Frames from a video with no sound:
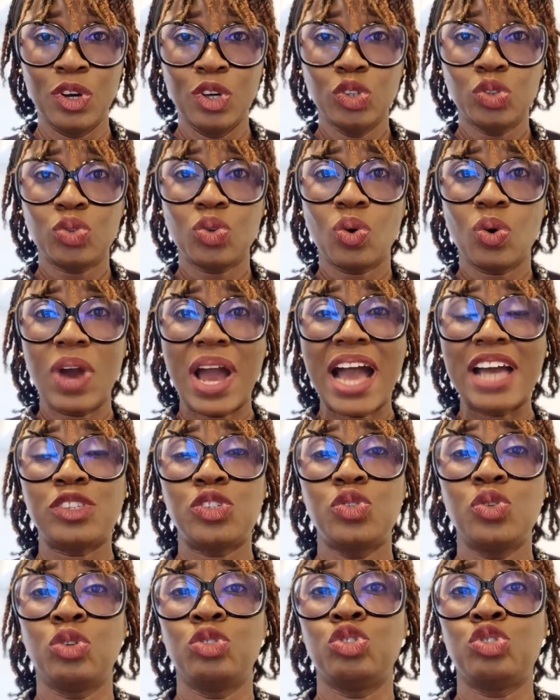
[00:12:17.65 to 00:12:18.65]
So
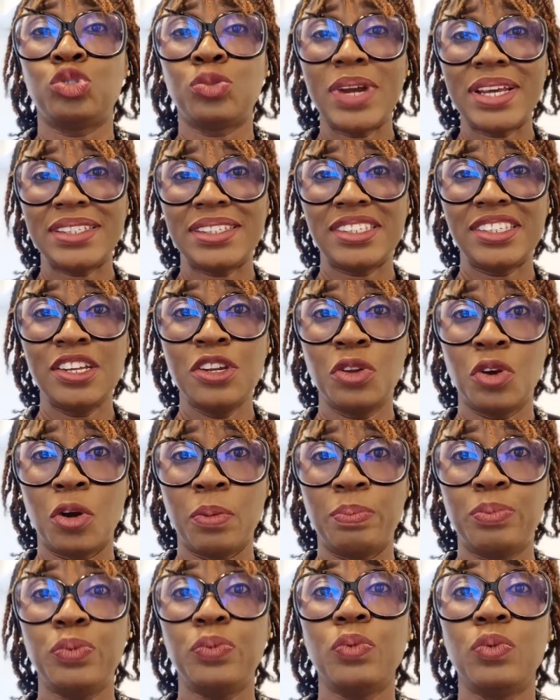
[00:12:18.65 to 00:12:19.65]
as you're dressing
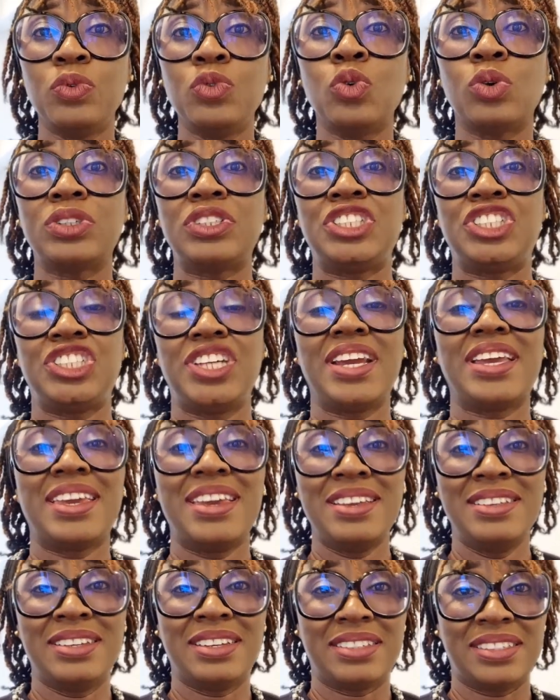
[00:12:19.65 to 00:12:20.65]
up, you're
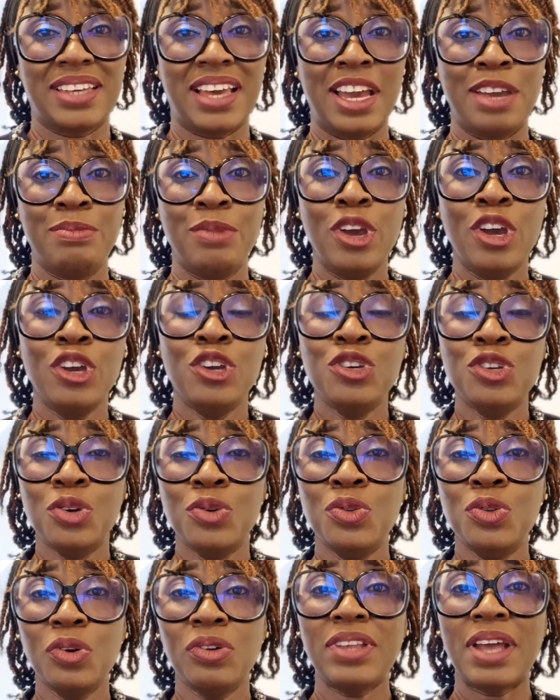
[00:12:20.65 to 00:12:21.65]
checking the time, you
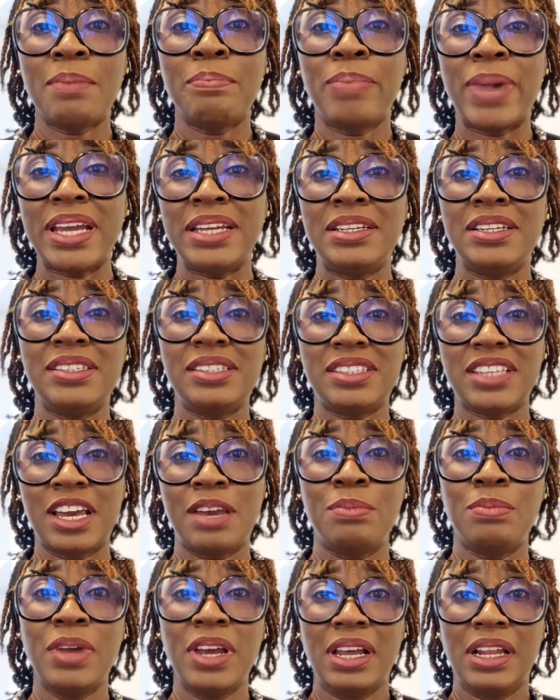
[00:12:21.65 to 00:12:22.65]
know that by this
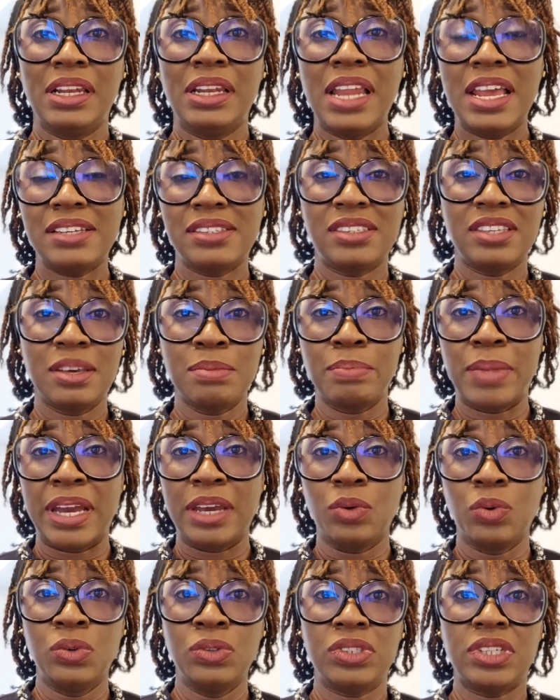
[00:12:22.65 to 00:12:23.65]
time, let's say my
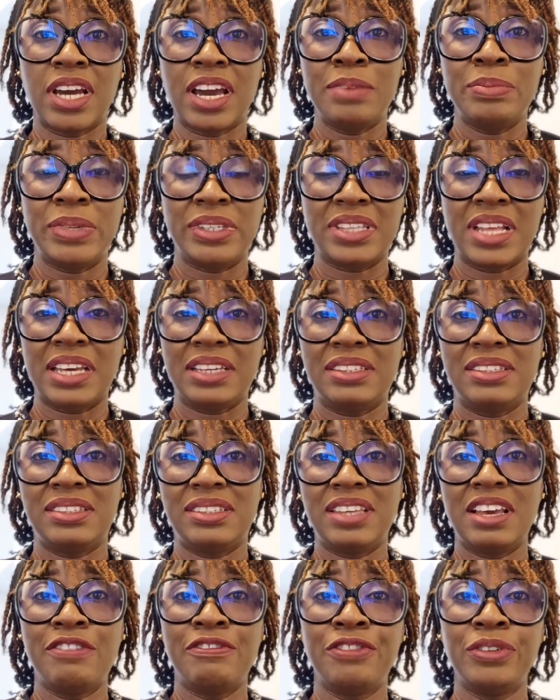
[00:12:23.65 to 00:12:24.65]
own time is like
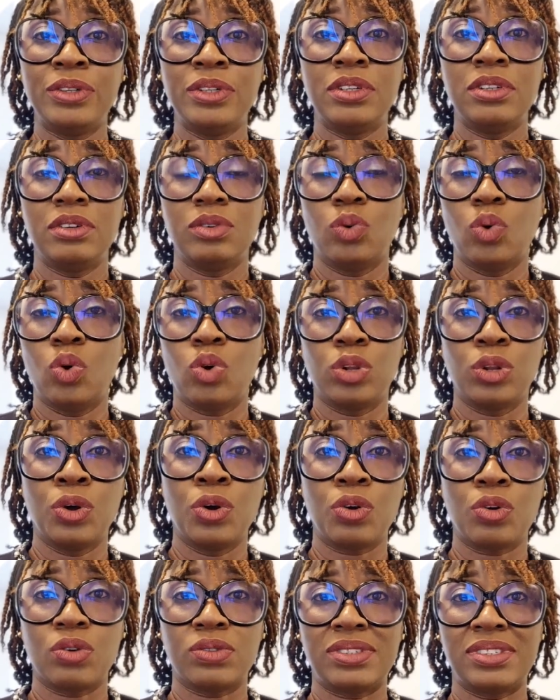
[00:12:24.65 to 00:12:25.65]
7
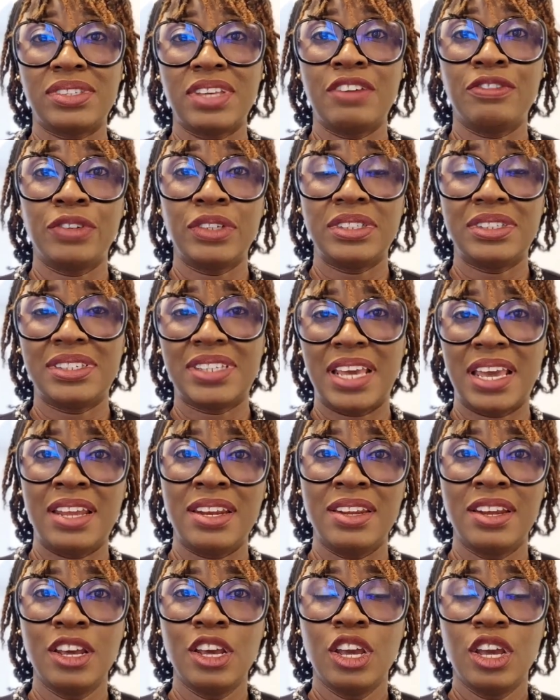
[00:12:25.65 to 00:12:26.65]
o'clock or
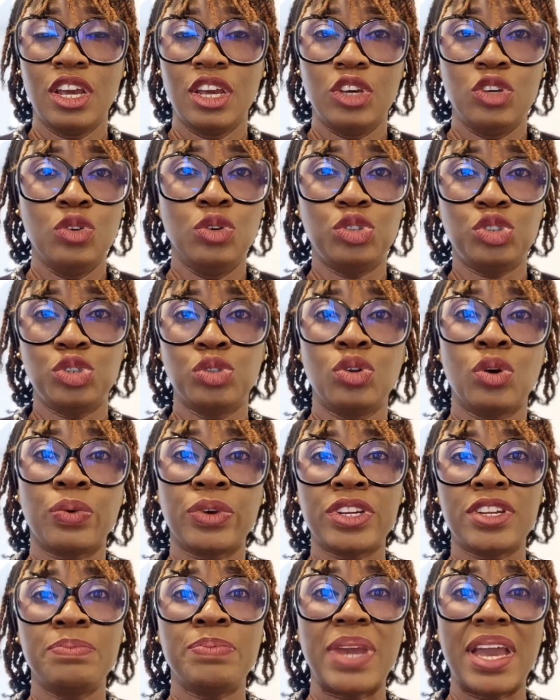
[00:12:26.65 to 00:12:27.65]
7:10, you should
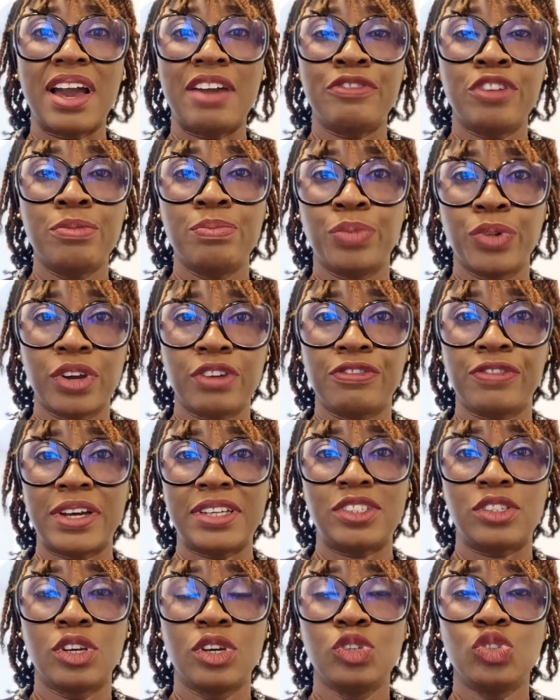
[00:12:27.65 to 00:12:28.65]
already be having
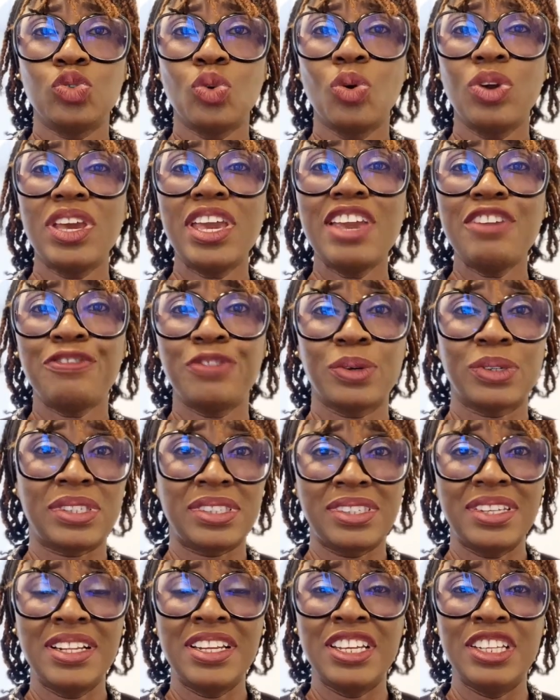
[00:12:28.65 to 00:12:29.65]
breakfast. So if you're
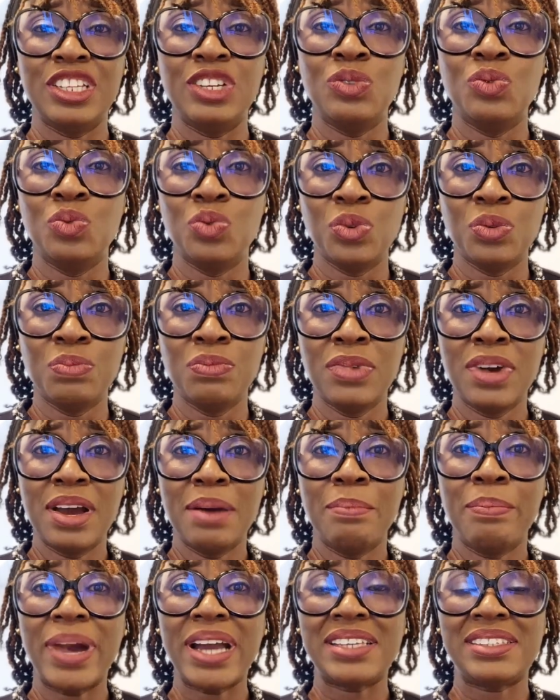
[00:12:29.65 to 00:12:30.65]
still in the room
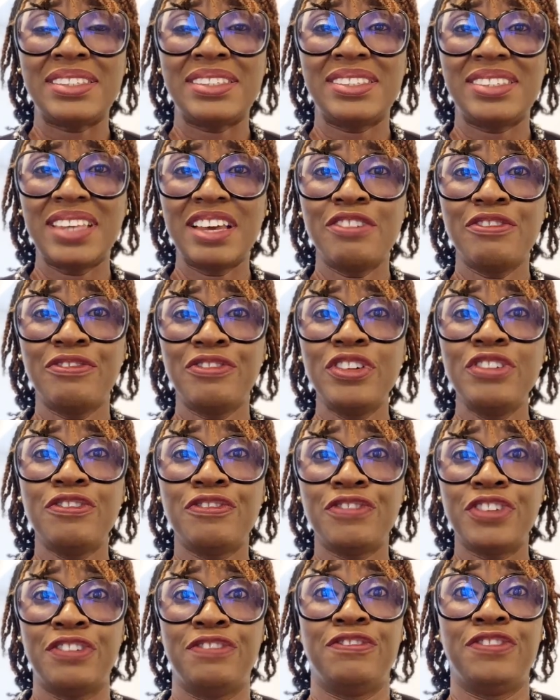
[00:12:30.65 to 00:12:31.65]
by
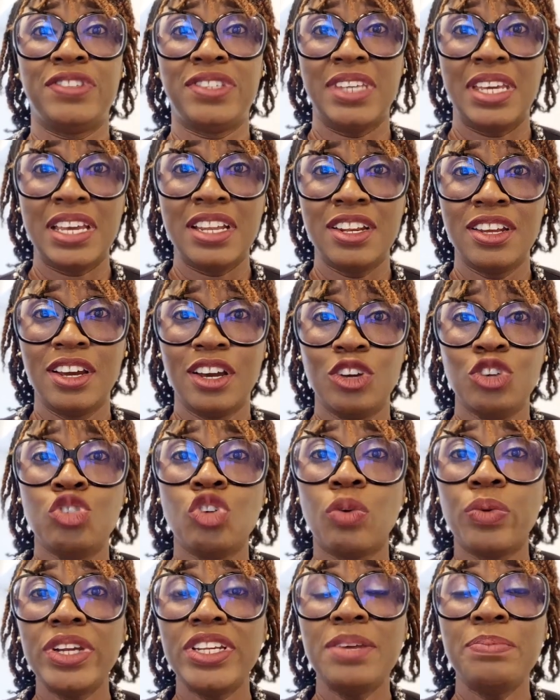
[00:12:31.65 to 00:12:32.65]
7:15, you're
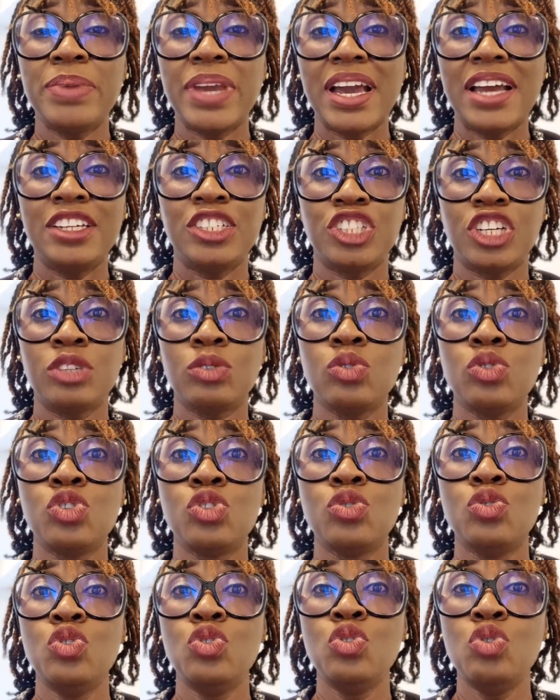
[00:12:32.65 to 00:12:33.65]
already behind schedule.
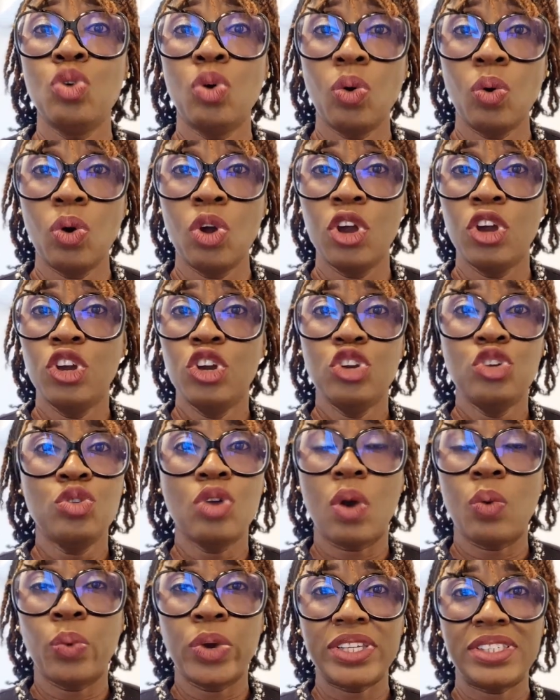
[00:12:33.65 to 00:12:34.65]
You know
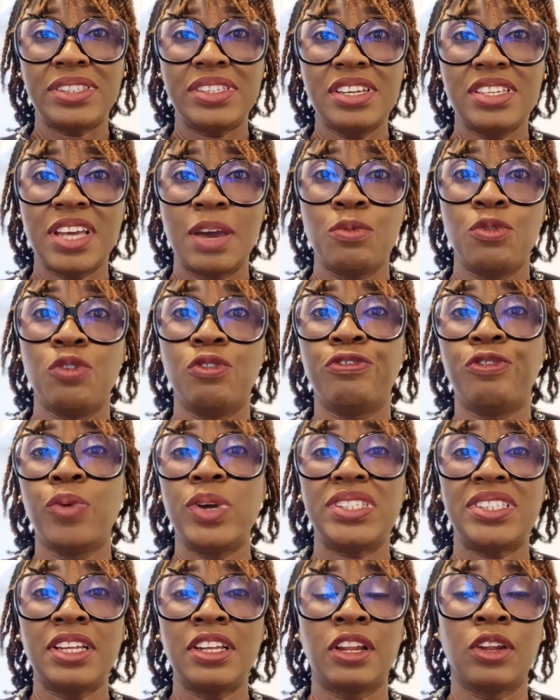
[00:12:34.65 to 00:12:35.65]
you're wasting time. You've
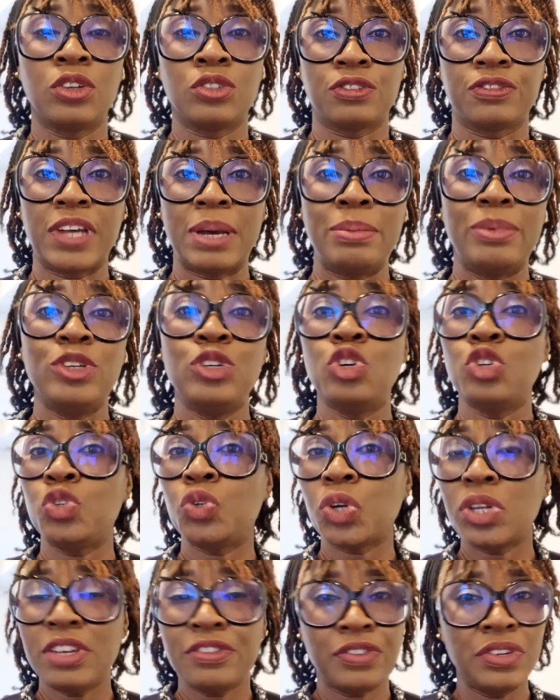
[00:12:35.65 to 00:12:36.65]
wasted a lot of time. You
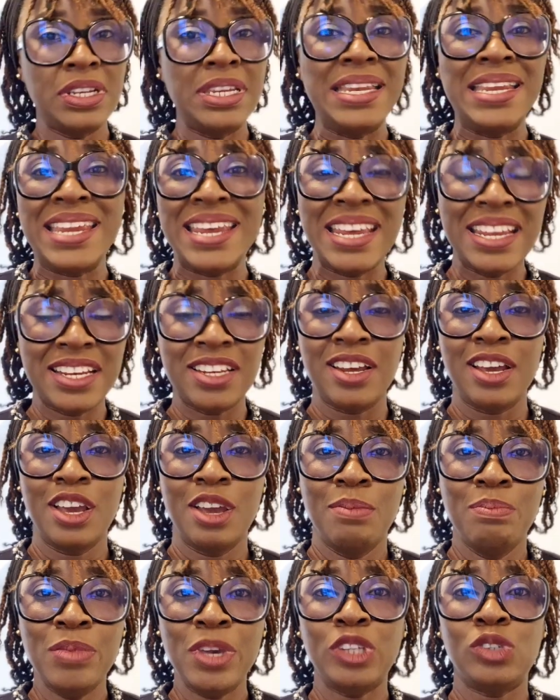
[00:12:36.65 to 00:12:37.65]
don't even need
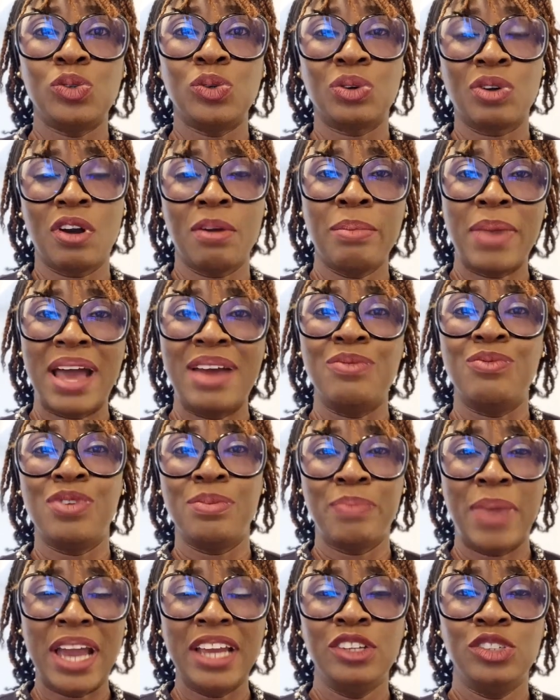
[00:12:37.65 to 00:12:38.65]
me to come and
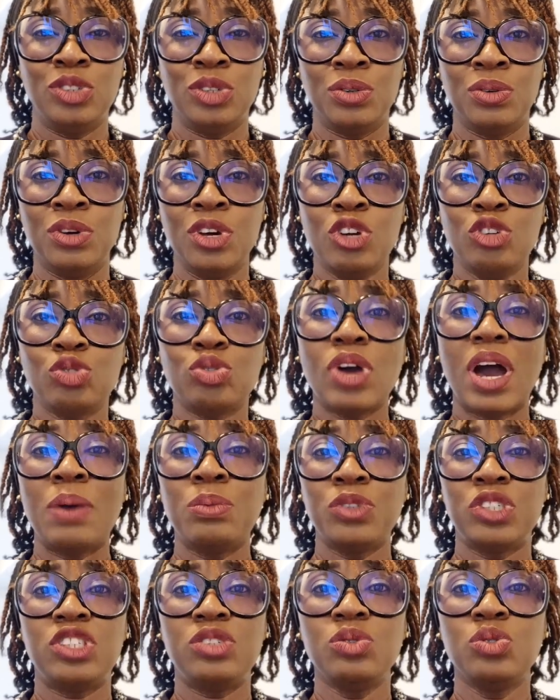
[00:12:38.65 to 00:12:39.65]
remind you. So I
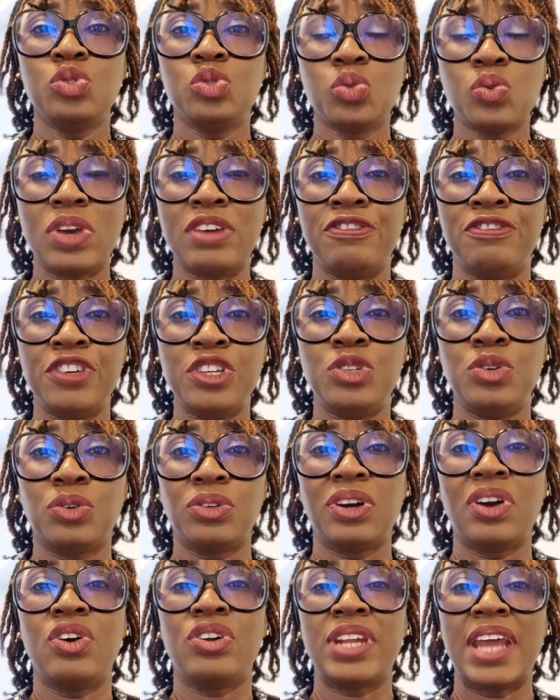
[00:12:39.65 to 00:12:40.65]
will still do a
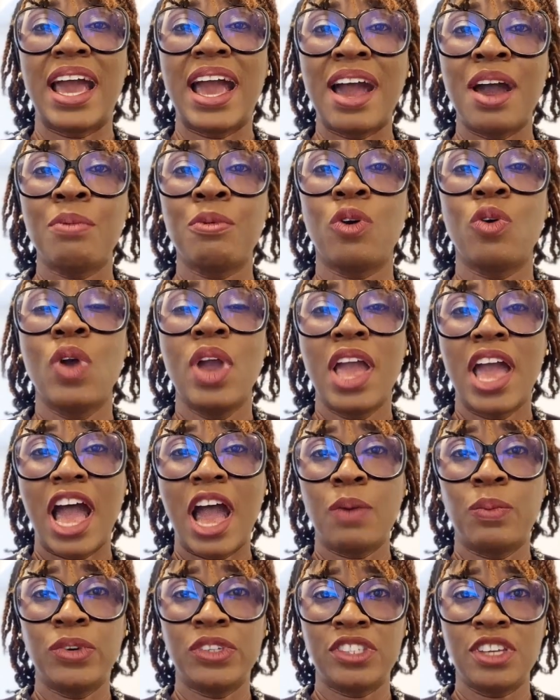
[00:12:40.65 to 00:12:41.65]
video on how
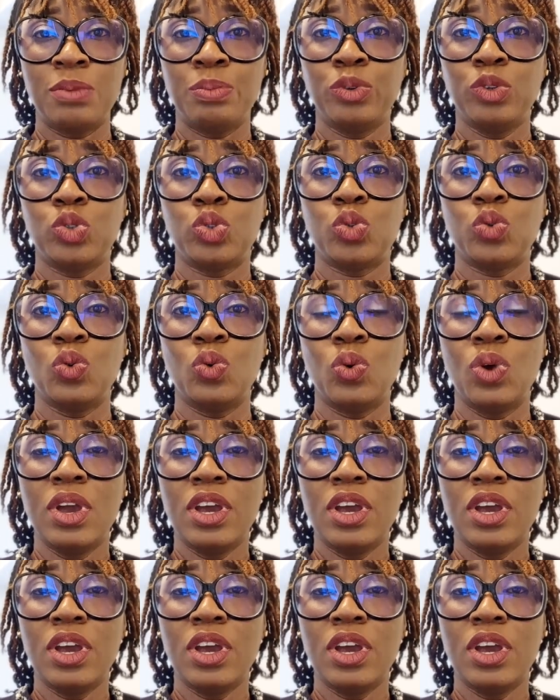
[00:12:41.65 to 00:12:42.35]
I was able to,